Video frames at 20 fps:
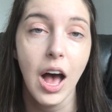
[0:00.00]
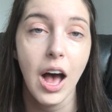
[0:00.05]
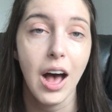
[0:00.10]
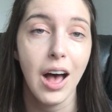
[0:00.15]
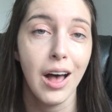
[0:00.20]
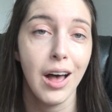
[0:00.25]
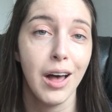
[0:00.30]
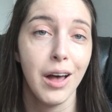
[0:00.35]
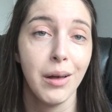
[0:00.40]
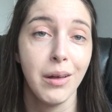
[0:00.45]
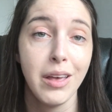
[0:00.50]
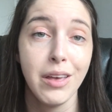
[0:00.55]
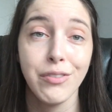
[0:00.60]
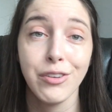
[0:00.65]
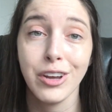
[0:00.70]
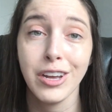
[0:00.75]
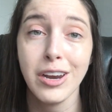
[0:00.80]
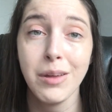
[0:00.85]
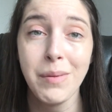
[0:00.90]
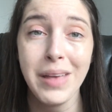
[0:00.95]
If
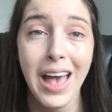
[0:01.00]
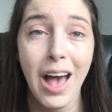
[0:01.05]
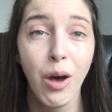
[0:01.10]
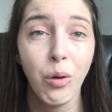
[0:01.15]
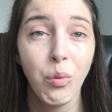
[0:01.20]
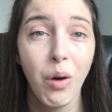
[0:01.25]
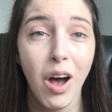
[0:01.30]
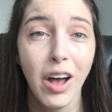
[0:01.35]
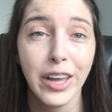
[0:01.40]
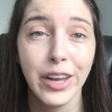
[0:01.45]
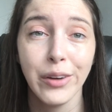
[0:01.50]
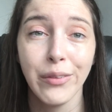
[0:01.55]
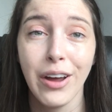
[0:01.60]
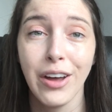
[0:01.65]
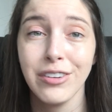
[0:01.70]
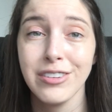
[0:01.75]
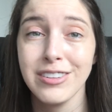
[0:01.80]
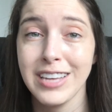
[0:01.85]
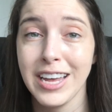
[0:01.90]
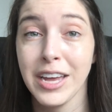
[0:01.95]
you're going to be out walking
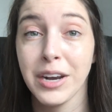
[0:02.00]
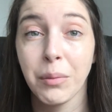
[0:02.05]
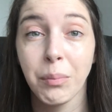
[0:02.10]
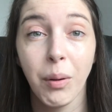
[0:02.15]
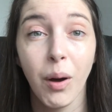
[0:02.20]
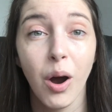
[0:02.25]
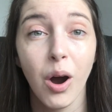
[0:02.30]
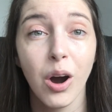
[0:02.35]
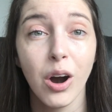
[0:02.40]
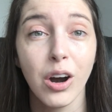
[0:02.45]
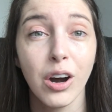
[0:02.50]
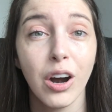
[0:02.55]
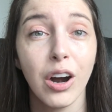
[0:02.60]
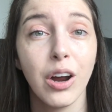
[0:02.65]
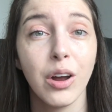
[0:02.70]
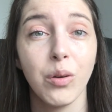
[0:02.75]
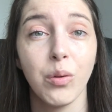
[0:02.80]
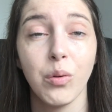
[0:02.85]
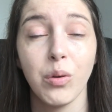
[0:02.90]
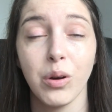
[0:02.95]
around, say in a
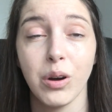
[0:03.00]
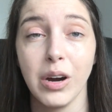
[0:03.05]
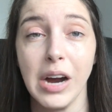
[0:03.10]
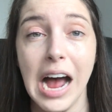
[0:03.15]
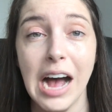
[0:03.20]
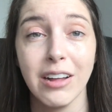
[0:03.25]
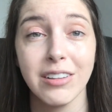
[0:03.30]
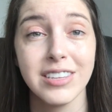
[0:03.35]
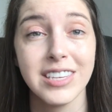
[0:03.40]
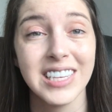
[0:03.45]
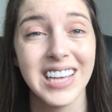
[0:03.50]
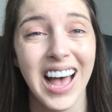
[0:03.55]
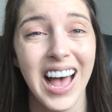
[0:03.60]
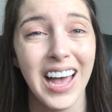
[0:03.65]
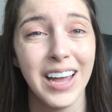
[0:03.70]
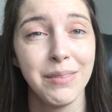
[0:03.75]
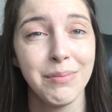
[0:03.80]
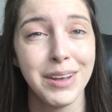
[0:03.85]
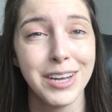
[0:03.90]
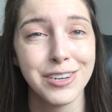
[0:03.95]
park or
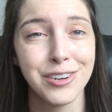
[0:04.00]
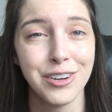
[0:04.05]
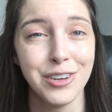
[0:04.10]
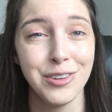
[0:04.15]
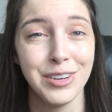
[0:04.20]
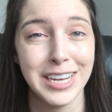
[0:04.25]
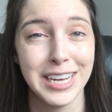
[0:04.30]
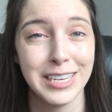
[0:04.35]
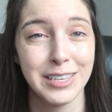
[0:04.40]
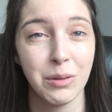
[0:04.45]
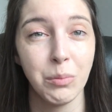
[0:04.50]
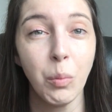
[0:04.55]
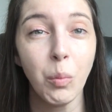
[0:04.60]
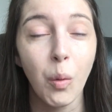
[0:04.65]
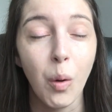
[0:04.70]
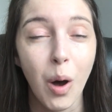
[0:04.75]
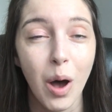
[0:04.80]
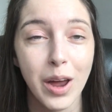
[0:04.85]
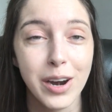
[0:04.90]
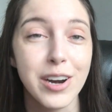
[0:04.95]
outside, make sure you take some
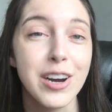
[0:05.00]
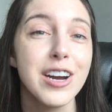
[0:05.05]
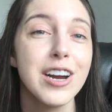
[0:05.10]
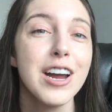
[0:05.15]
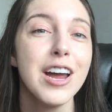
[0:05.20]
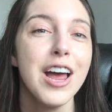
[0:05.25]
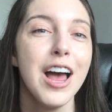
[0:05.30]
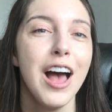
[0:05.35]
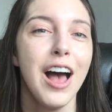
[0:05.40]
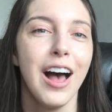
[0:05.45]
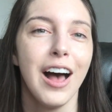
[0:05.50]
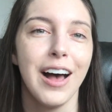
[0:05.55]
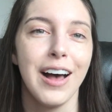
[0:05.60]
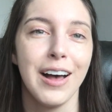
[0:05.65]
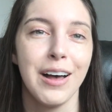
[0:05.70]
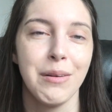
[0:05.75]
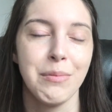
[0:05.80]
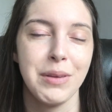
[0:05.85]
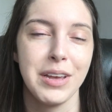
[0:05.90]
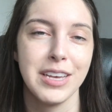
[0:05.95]
water
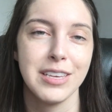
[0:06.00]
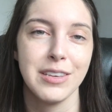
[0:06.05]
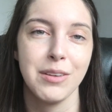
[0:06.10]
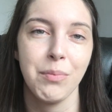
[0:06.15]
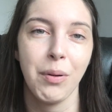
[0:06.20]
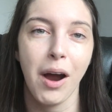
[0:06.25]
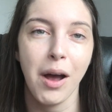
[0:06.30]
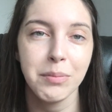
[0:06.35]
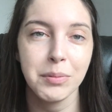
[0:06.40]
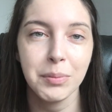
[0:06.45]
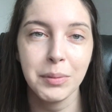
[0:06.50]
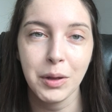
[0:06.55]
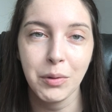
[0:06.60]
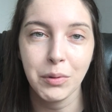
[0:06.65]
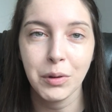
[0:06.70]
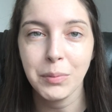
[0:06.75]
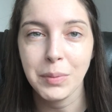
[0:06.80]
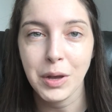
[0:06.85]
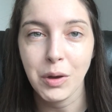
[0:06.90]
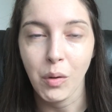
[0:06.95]
because it probably
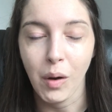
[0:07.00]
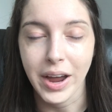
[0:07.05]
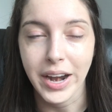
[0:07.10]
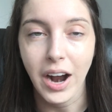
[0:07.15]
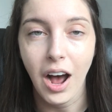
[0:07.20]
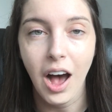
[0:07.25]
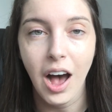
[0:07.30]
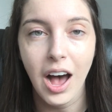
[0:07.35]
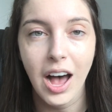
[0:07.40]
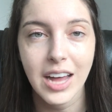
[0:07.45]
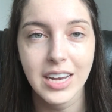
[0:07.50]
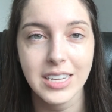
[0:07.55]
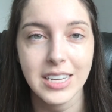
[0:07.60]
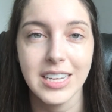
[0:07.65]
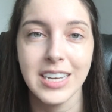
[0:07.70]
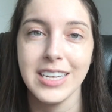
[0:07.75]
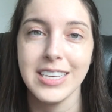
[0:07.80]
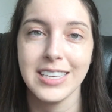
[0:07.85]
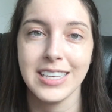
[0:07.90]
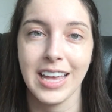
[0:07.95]
will be quite hot.
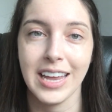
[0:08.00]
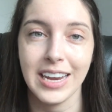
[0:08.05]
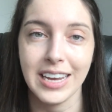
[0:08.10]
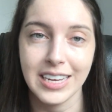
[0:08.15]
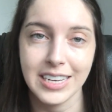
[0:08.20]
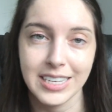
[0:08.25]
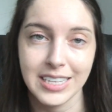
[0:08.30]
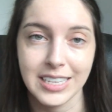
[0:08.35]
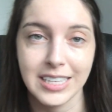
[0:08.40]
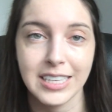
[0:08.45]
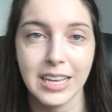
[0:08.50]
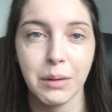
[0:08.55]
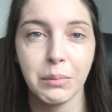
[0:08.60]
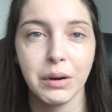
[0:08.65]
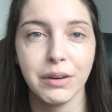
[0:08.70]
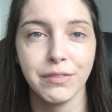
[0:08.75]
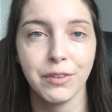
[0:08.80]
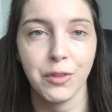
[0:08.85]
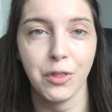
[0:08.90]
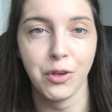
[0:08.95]
It is getting into
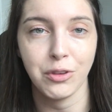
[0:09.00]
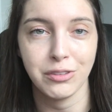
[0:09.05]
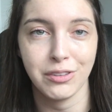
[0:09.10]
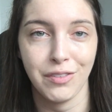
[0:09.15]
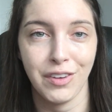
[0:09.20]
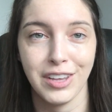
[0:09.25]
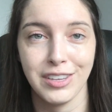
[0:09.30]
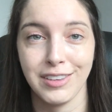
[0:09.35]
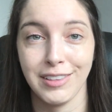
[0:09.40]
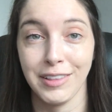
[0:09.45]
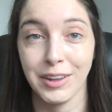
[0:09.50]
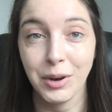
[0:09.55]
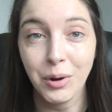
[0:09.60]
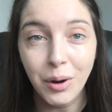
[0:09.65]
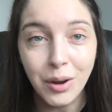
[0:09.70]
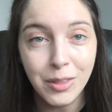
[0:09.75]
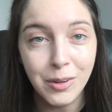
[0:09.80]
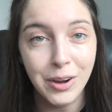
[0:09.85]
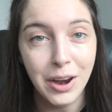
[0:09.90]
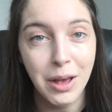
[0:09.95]
summer for those of us in the
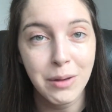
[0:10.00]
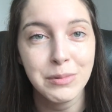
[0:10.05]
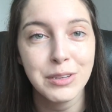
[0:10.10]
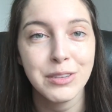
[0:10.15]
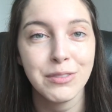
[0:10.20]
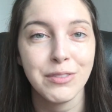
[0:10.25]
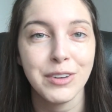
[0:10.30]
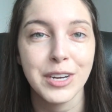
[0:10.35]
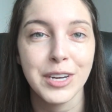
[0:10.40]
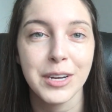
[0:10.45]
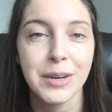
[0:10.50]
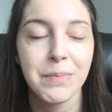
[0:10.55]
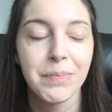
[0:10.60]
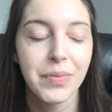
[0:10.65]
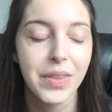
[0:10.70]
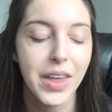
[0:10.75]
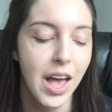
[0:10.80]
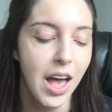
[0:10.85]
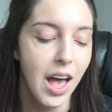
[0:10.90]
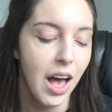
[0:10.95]
Northern Hemisphere.
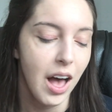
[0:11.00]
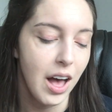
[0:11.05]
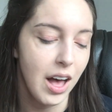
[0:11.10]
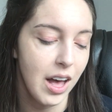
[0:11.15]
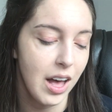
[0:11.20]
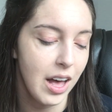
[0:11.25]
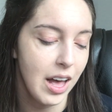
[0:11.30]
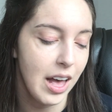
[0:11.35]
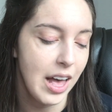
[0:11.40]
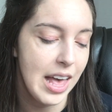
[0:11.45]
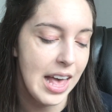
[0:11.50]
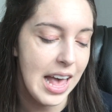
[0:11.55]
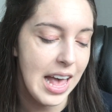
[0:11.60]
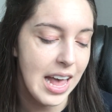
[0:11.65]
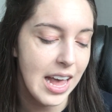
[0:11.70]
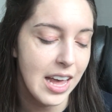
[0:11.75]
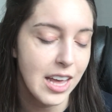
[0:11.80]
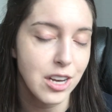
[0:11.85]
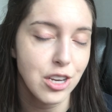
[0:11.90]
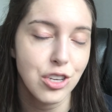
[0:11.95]

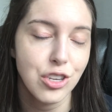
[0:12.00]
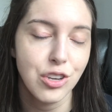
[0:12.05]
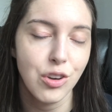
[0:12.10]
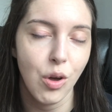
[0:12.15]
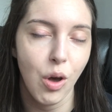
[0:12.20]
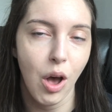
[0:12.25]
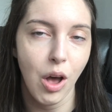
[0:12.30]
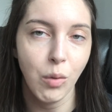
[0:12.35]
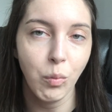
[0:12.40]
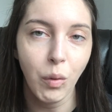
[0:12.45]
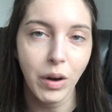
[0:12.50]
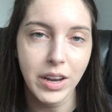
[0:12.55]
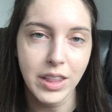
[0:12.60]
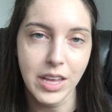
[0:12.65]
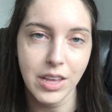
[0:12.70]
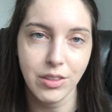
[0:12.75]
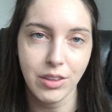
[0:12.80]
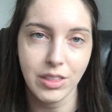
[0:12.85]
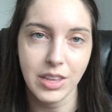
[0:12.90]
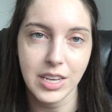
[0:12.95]
And one of
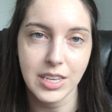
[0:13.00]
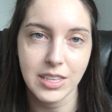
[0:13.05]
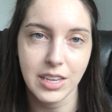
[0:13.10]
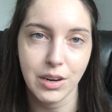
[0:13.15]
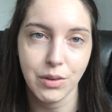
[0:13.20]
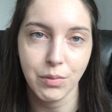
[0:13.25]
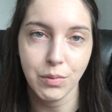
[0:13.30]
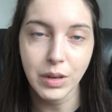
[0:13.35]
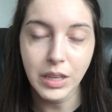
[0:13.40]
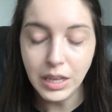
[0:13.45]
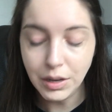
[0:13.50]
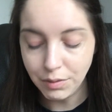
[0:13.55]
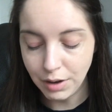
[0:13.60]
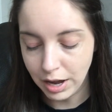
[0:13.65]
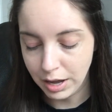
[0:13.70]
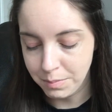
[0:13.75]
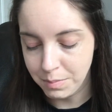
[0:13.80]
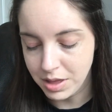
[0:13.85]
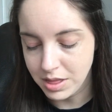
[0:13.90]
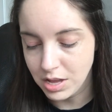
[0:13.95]
the other things that I really
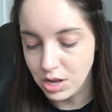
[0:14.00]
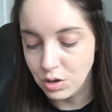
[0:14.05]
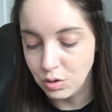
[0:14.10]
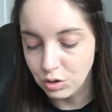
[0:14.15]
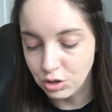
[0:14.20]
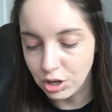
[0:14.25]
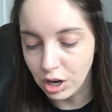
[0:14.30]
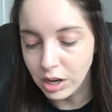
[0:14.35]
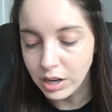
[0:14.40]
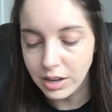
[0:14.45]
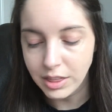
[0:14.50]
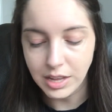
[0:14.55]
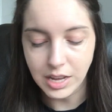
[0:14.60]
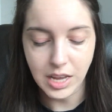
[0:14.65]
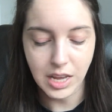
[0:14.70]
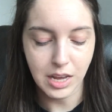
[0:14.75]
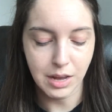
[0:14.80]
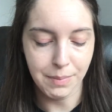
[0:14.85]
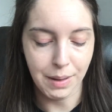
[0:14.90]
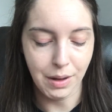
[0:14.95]
recommend that you start
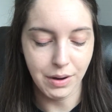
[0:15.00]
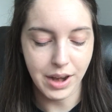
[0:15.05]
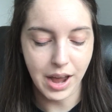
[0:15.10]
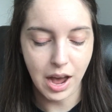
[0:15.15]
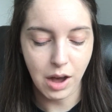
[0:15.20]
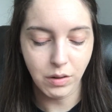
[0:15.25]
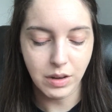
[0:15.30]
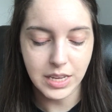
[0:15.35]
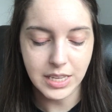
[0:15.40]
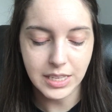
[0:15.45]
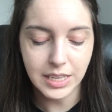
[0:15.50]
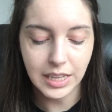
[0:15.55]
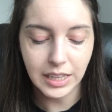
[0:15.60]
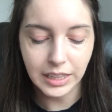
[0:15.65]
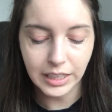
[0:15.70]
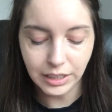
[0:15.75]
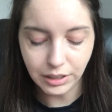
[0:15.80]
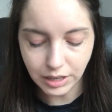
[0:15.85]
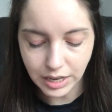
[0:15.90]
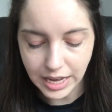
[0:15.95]
thinking about now is
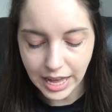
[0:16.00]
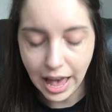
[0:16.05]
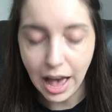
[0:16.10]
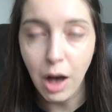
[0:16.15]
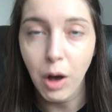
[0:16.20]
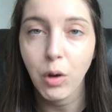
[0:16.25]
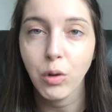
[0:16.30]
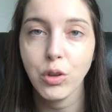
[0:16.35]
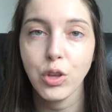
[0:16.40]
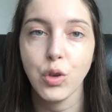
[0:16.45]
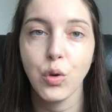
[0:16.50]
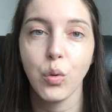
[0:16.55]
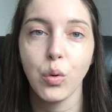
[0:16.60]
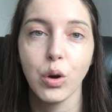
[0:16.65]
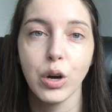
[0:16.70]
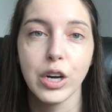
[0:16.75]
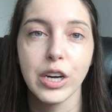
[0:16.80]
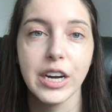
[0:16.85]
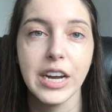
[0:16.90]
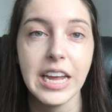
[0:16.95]
clearing out
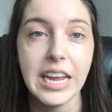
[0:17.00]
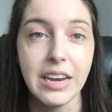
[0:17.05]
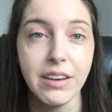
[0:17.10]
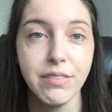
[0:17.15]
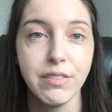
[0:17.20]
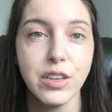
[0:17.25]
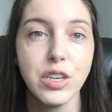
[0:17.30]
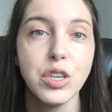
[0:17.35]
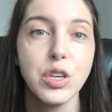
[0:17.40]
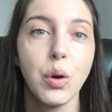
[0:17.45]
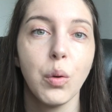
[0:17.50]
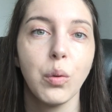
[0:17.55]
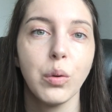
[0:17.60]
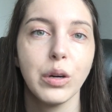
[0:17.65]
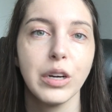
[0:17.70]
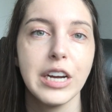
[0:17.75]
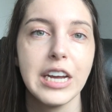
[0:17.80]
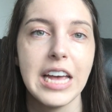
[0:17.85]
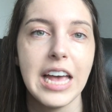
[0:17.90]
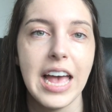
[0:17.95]
your
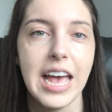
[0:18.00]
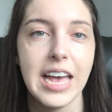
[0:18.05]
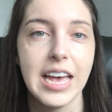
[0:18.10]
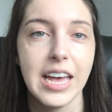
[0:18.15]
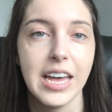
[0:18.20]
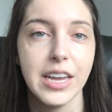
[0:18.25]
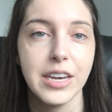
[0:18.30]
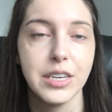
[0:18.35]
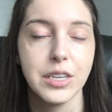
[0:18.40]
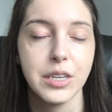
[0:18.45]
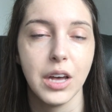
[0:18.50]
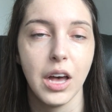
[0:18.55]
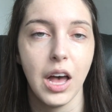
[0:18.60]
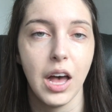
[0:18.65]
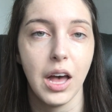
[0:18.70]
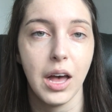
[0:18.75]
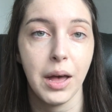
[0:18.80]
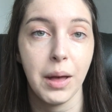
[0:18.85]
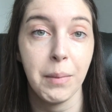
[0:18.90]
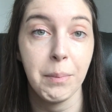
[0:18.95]
inventory and
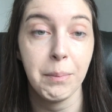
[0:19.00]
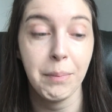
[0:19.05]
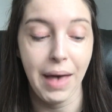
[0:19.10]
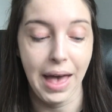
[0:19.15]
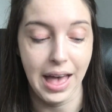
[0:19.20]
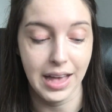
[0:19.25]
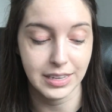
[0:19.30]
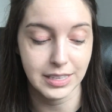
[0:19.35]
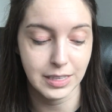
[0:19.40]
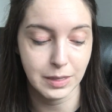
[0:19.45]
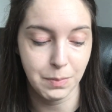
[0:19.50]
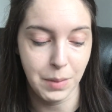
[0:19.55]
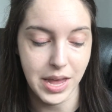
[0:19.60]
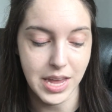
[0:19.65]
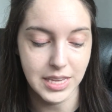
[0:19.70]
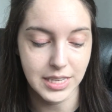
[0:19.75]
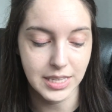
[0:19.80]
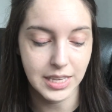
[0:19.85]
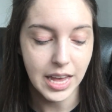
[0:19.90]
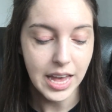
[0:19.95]
bag
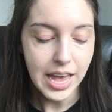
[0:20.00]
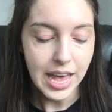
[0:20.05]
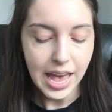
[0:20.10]
space.